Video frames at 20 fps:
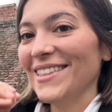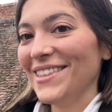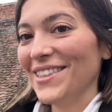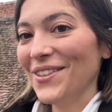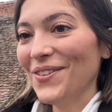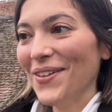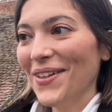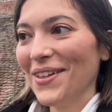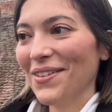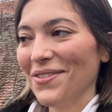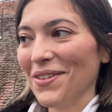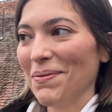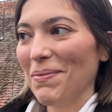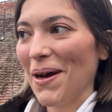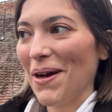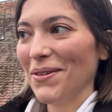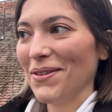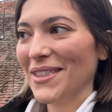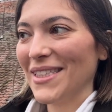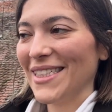do love
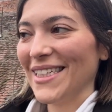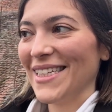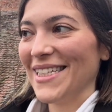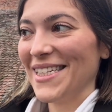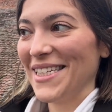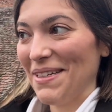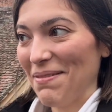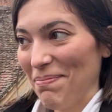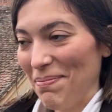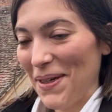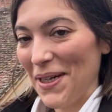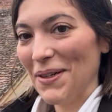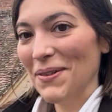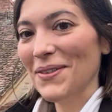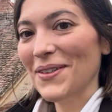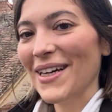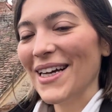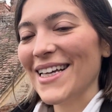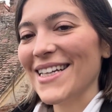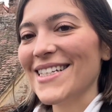about
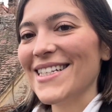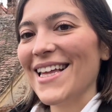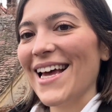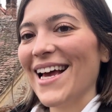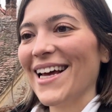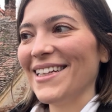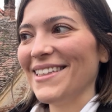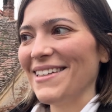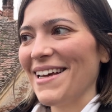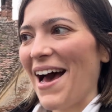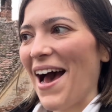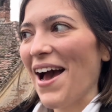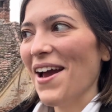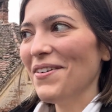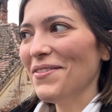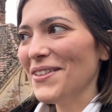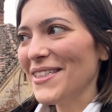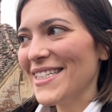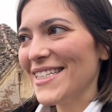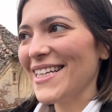Sibiu is that
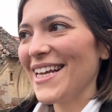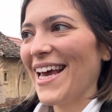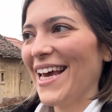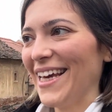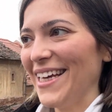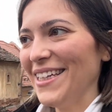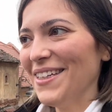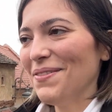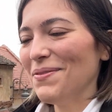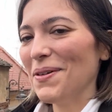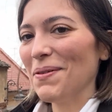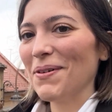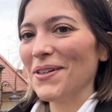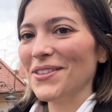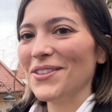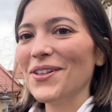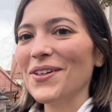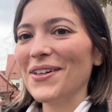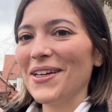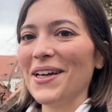I would say, we
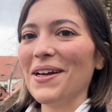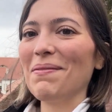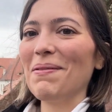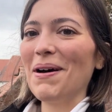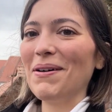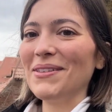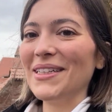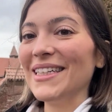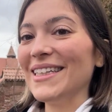were talking about